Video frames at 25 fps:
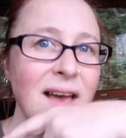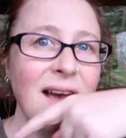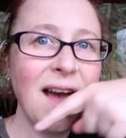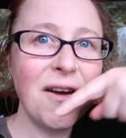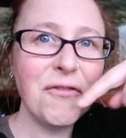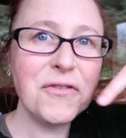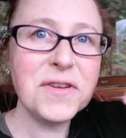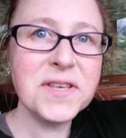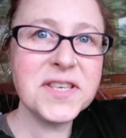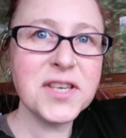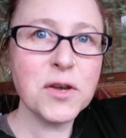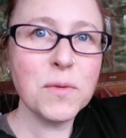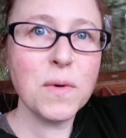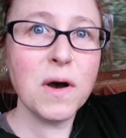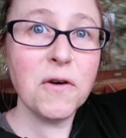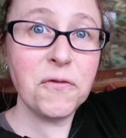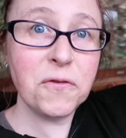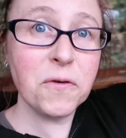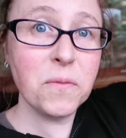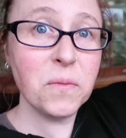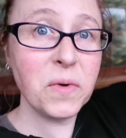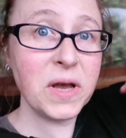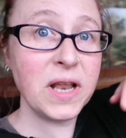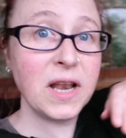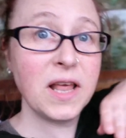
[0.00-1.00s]
Every so
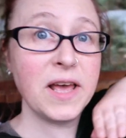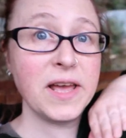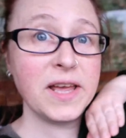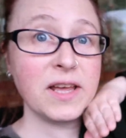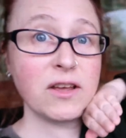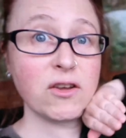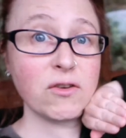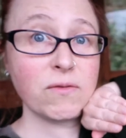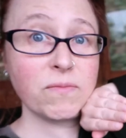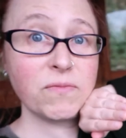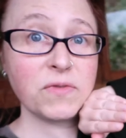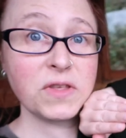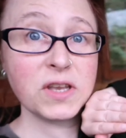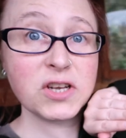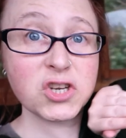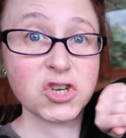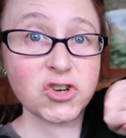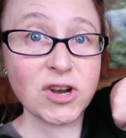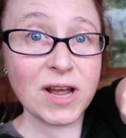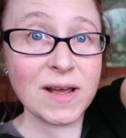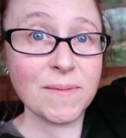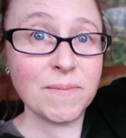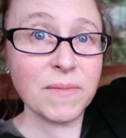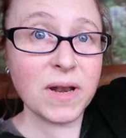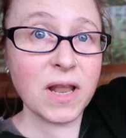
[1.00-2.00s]
often we're like, the
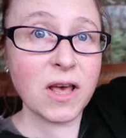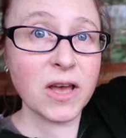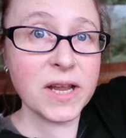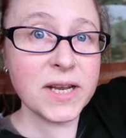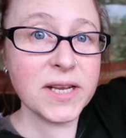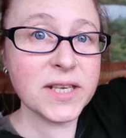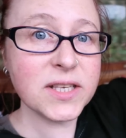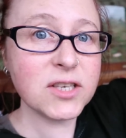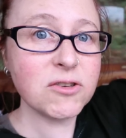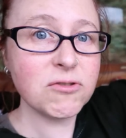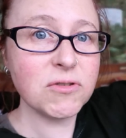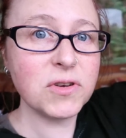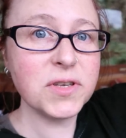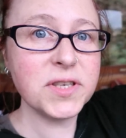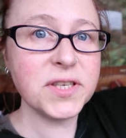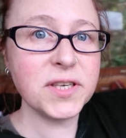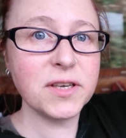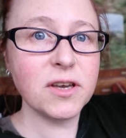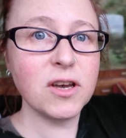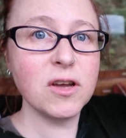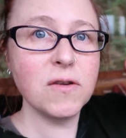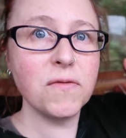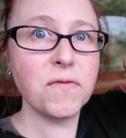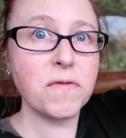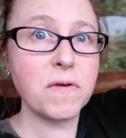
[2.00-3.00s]
tram line is
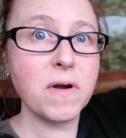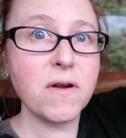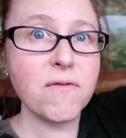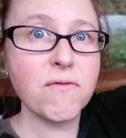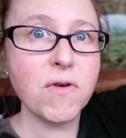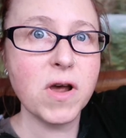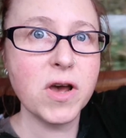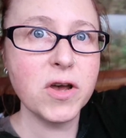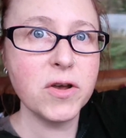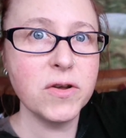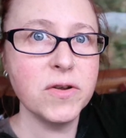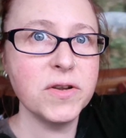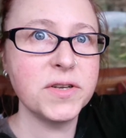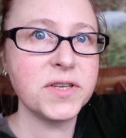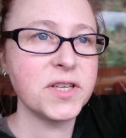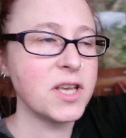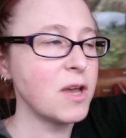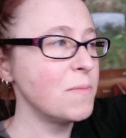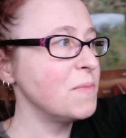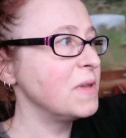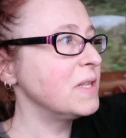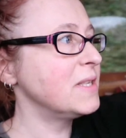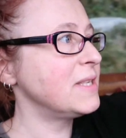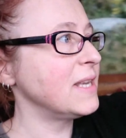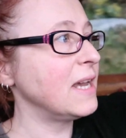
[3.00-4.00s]
crossing over a road
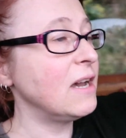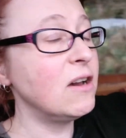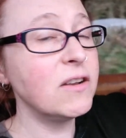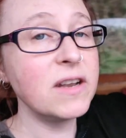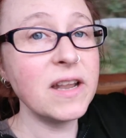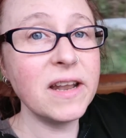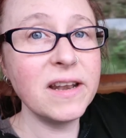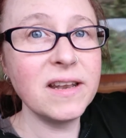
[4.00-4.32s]
coming down,